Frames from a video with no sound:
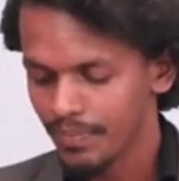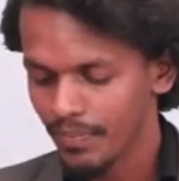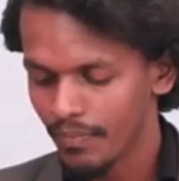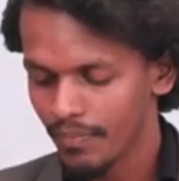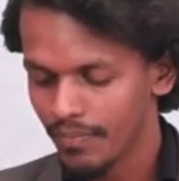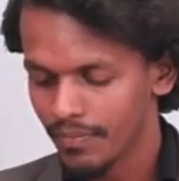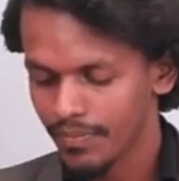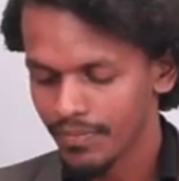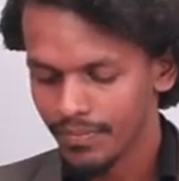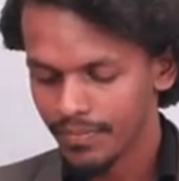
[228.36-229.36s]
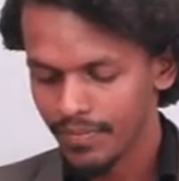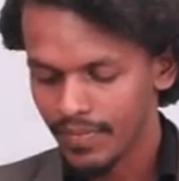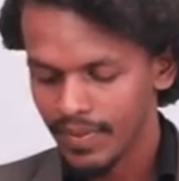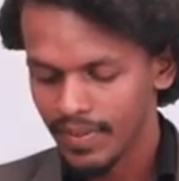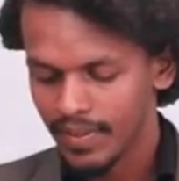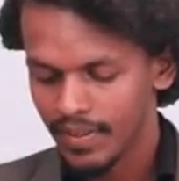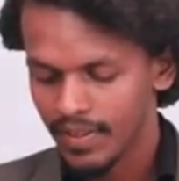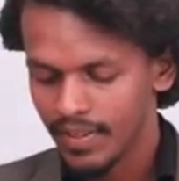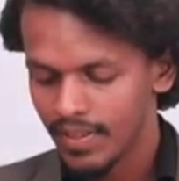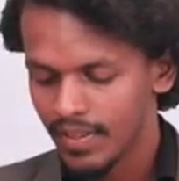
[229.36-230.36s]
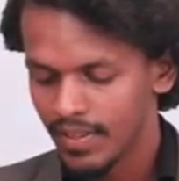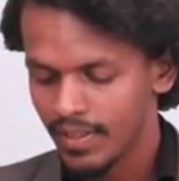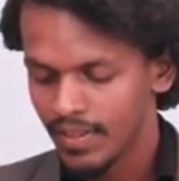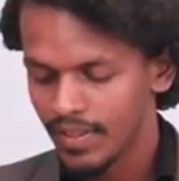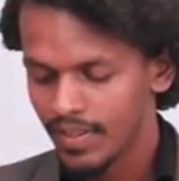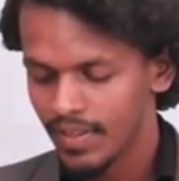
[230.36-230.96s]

Nothing is said.